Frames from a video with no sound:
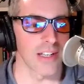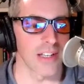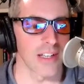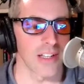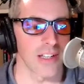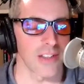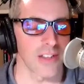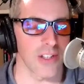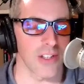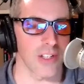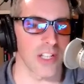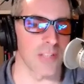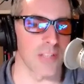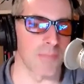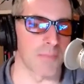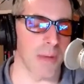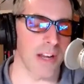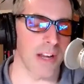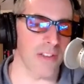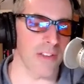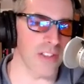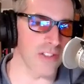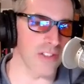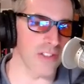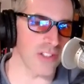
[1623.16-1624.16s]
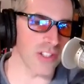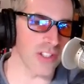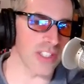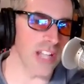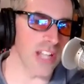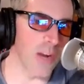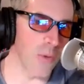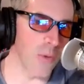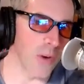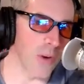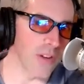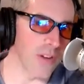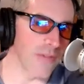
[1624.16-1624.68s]
it's bigger than just
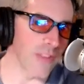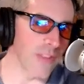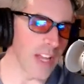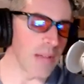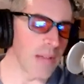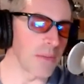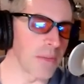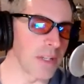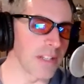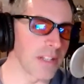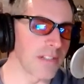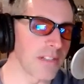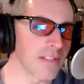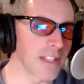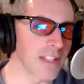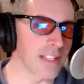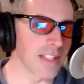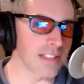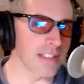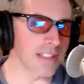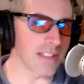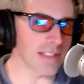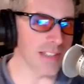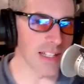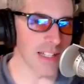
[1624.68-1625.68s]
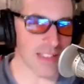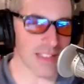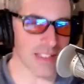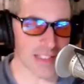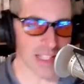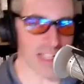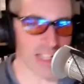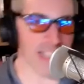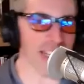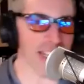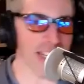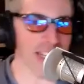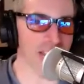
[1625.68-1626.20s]
that word family. It's, right. it's the
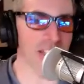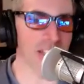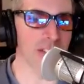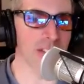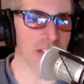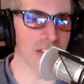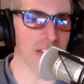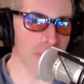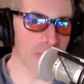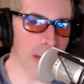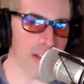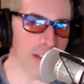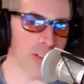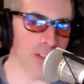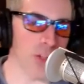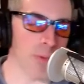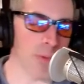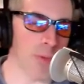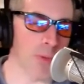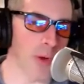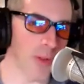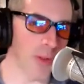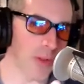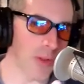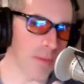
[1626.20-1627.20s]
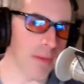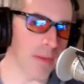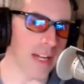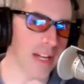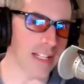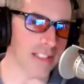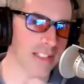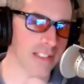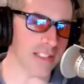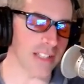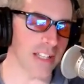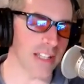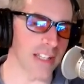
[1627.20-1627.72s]
connectivity, back to your point, the
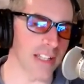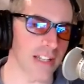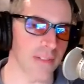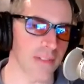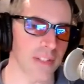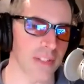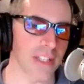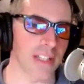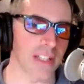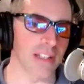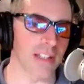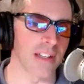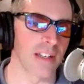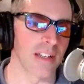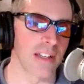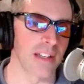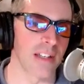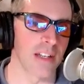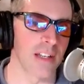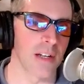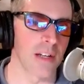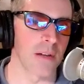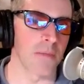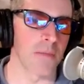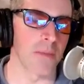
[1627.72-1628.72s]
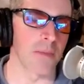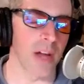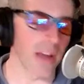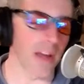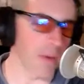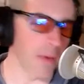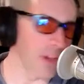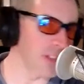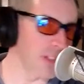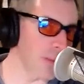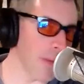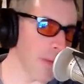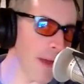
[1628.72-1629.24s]
mindset and everything. Right. But
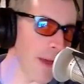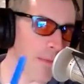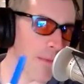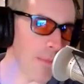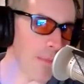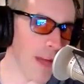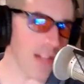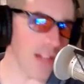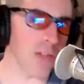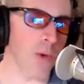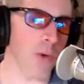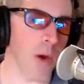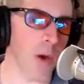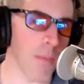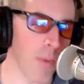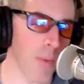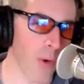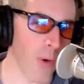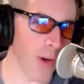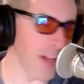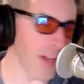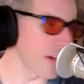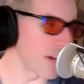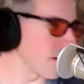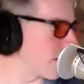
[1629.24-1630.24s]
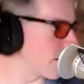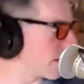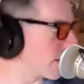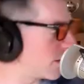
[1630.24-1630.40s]
anyway, so back, back to our point here, like